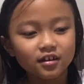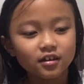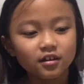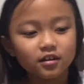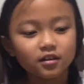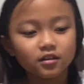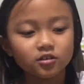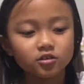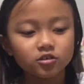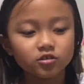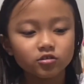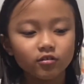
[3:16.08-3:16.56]

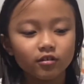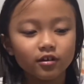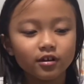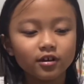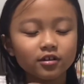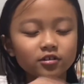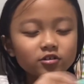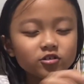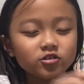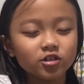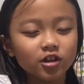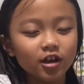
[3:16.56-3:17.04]
So I
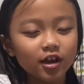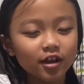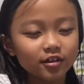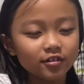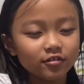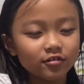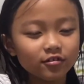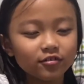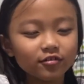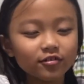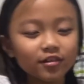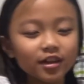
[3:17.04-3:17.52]
know
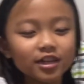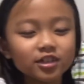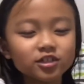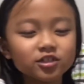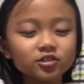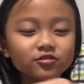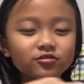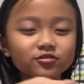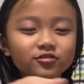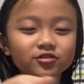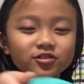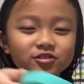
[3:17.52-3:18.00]
I
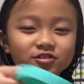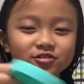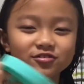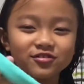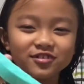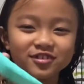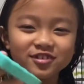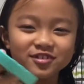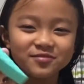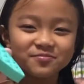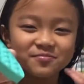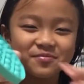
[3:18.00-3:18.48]
showed you
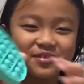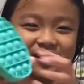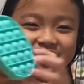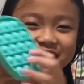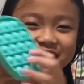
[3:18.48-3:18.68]
this mini